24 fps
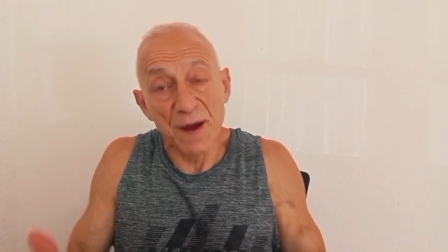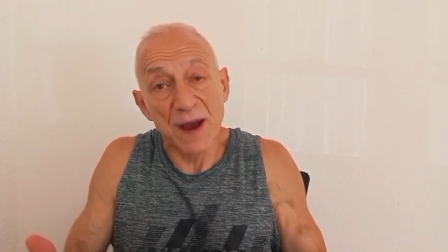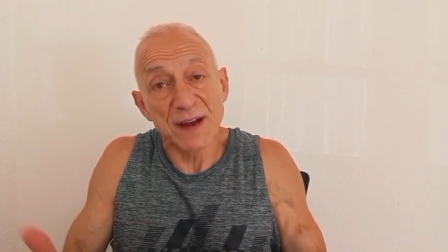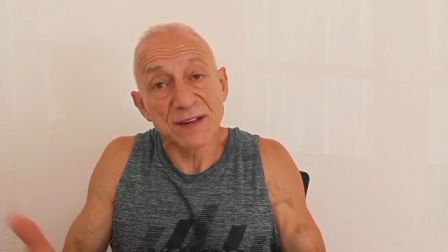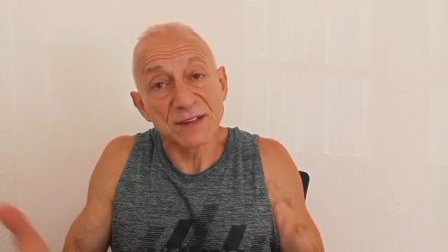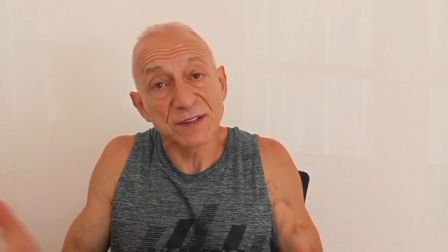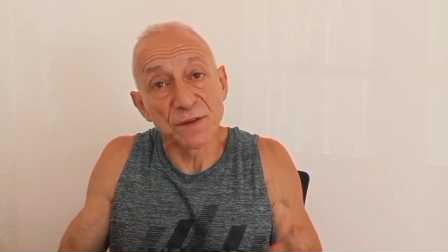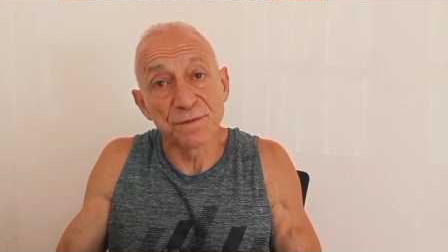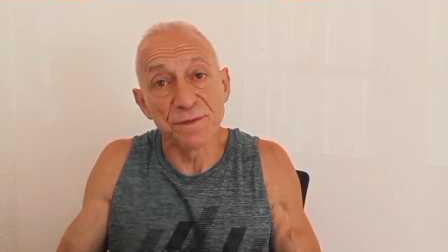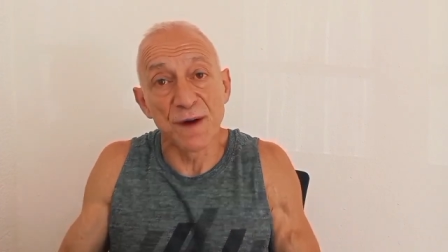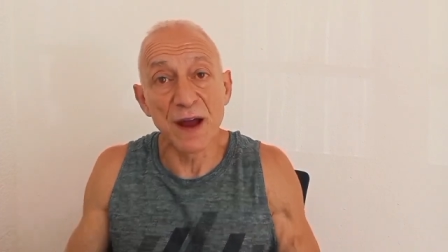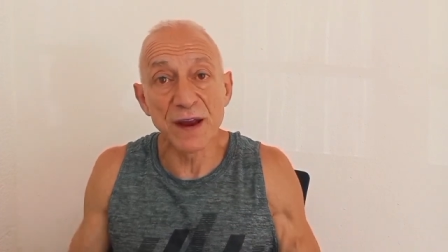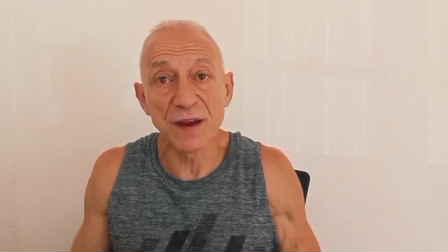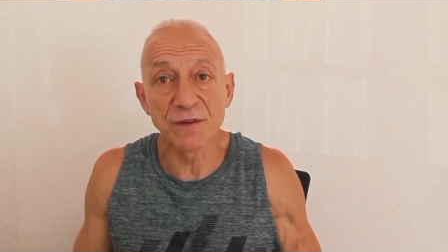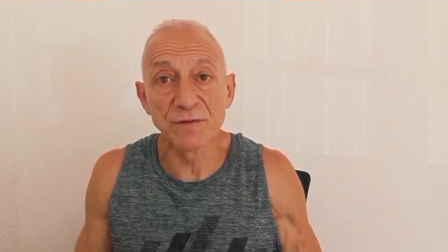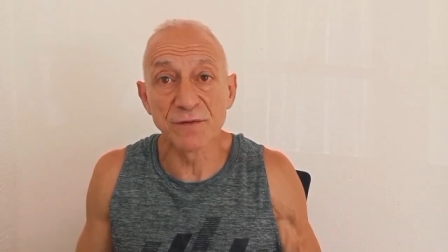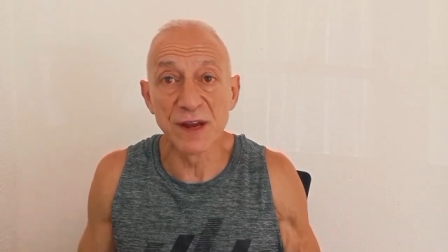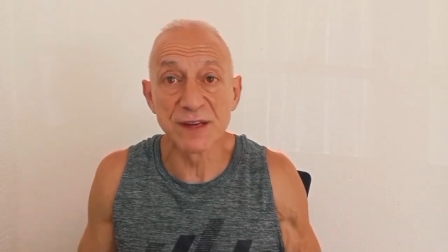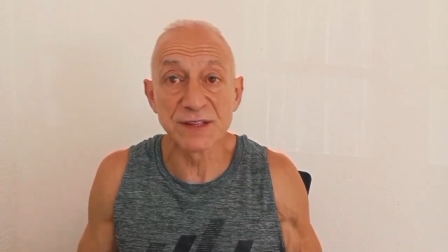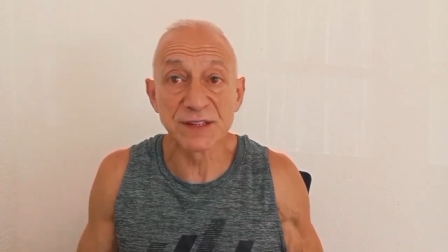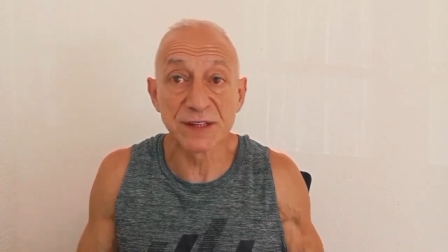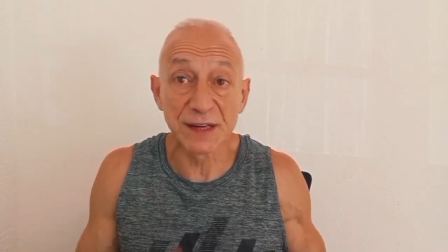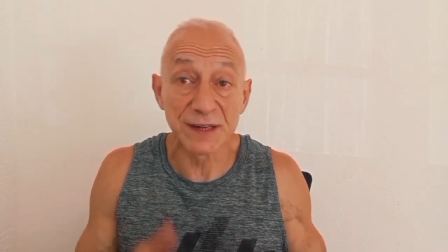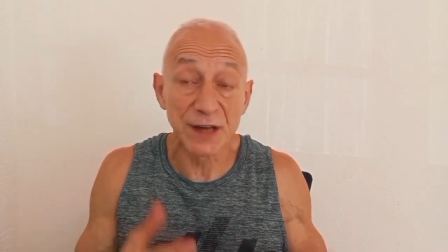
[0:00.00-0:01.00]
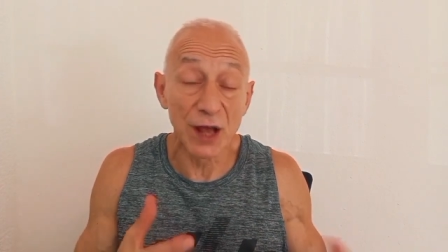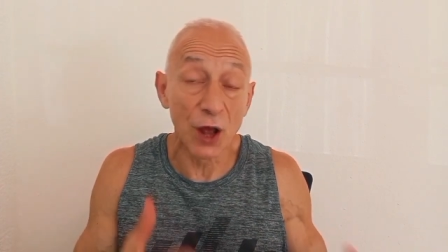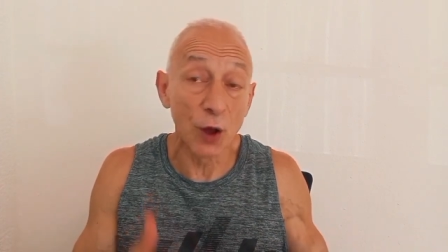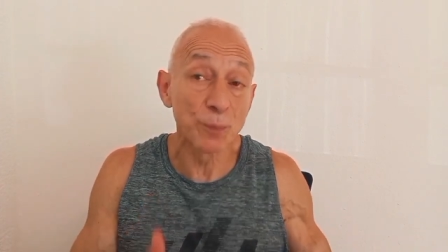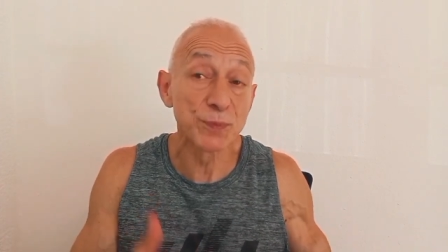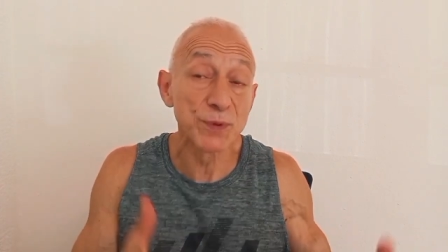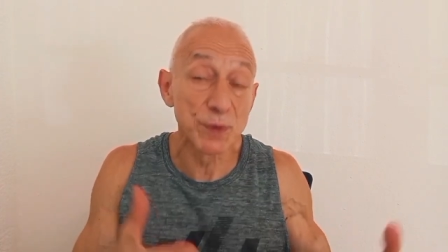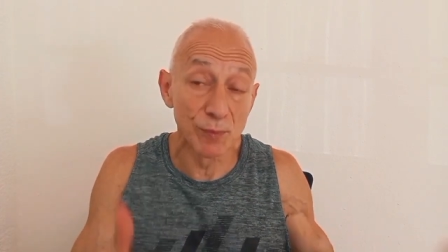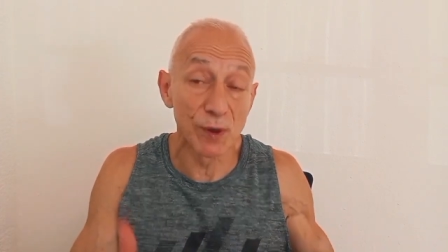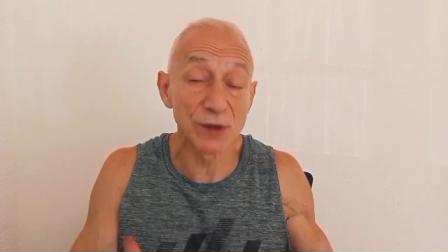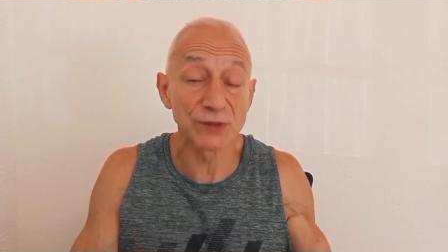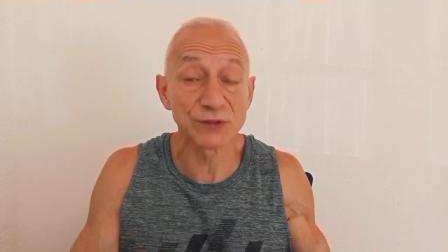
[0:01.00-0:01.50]
faster firing rates can
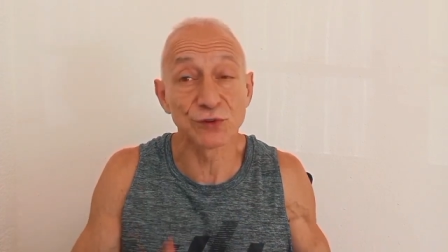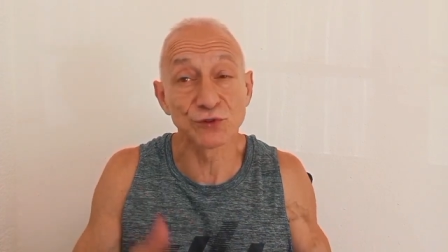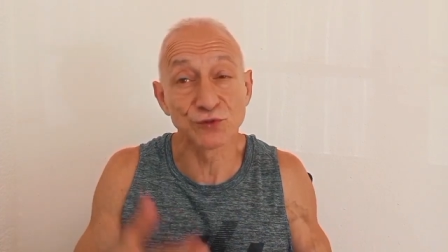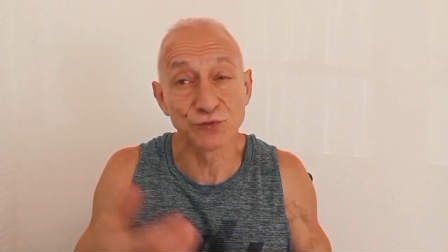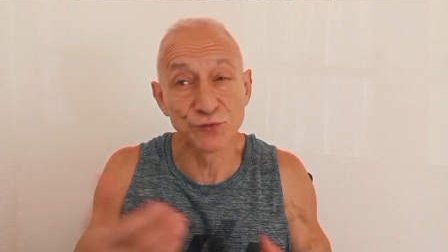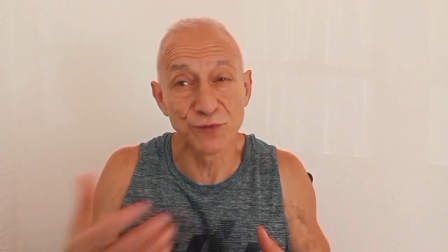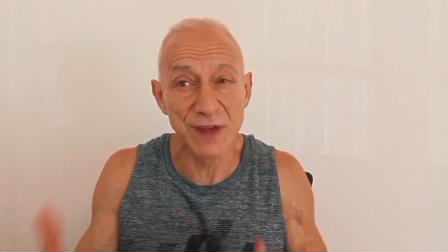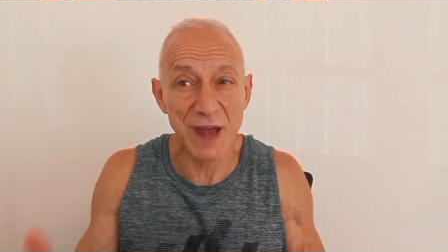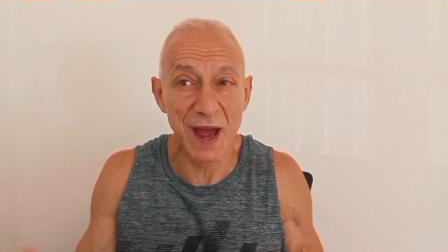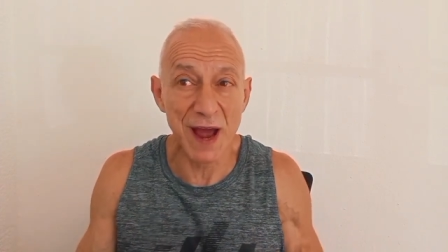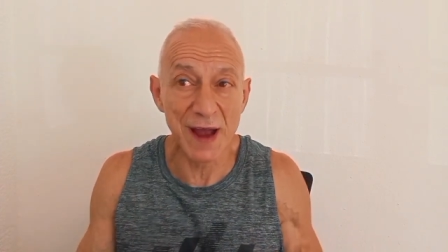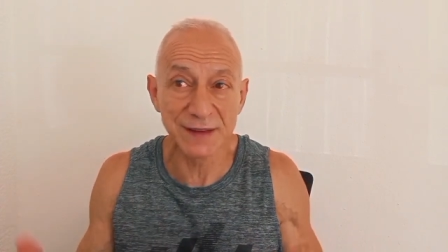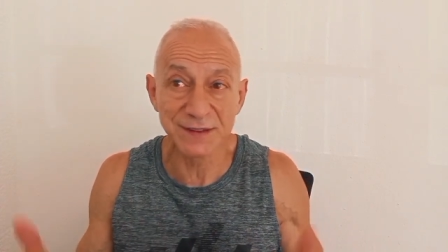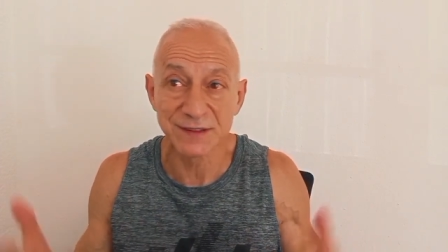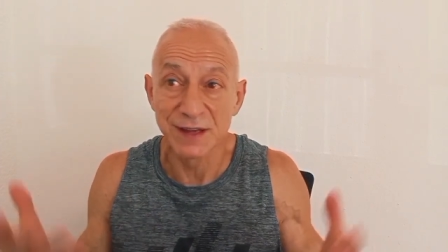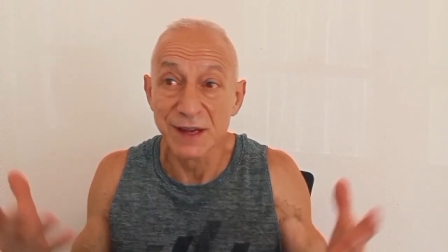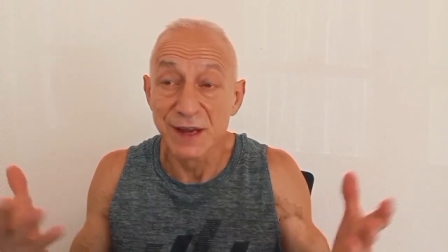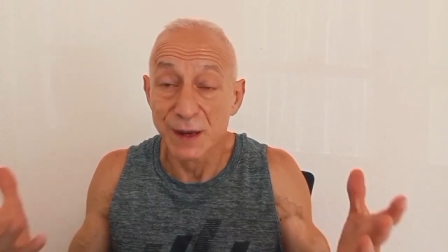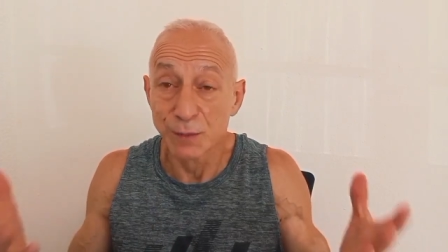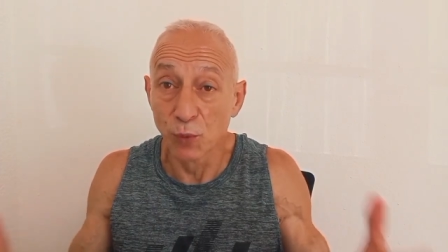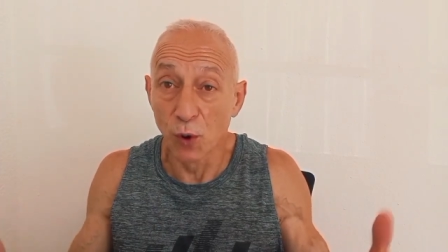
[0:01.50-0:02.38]
help your muscles react